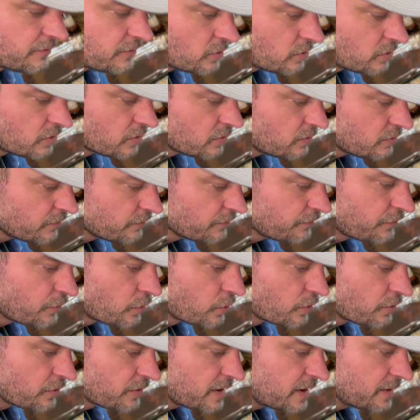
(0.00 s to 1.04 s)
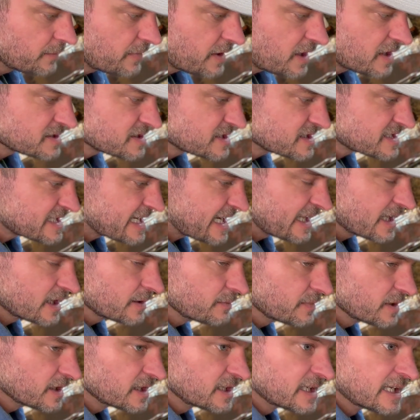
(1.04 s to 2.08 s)
oil for the pasta
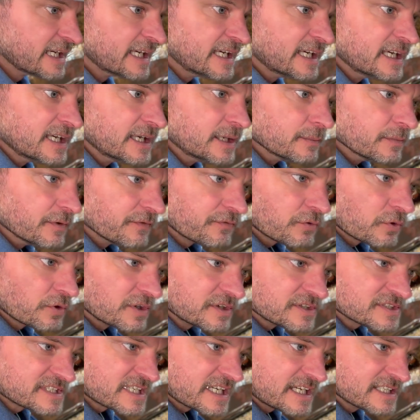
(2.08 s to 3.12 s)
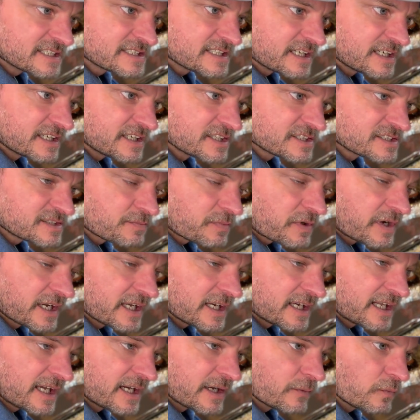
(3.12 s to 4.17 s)
salad, but before you season, just spray
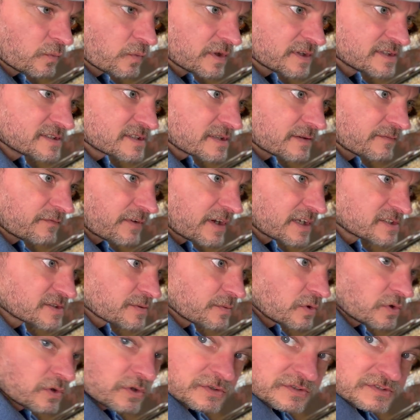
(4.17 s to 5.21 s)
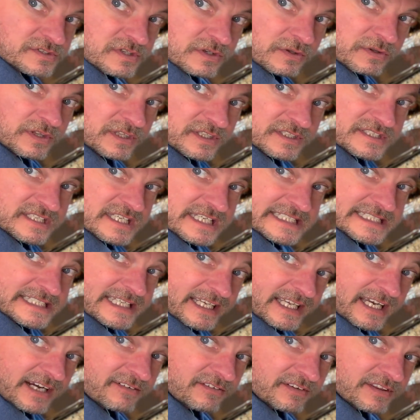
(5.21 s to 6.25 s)
it down with some vegetable oil so the
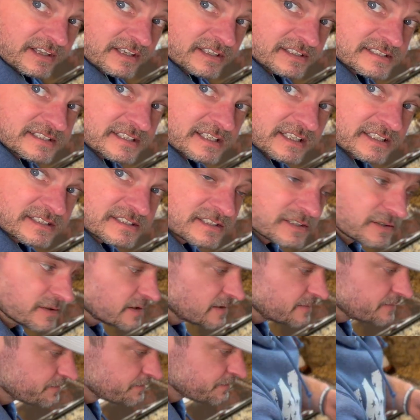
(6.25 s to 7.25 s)
seasoning and everything sticks to it.